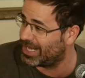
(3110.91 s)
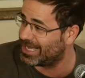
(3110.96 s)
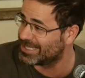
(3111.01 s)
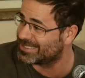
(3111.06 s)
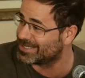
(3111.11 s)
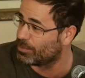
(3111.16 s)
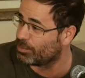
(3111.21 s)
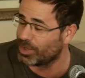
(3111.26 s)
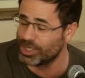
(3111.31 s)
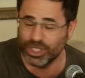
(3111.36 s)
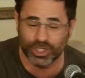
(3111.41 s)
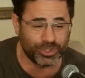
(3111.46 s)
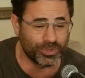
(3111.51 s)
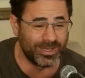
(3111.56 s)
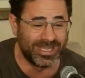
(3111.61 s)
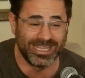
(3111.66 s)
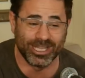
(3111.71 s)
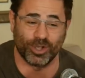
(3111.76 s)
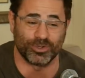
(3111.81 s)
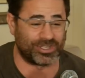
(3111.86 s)
And yeah. I said, What are you
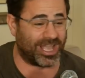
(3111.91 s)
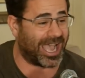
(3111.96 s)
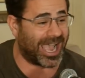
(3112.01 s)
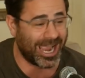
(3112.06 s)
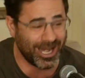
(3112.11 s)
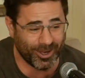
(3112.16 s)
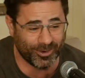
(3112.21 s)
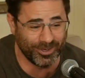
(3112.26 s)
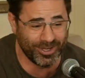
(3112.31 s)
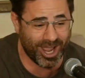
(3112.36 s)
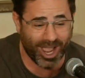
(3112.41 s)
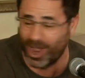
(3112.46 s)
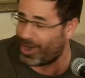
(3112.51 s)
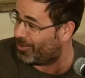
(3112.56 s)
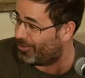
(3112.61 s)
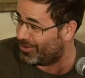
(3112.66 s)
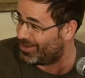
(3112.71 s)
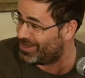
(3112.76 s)
doing? He goes, I don't know.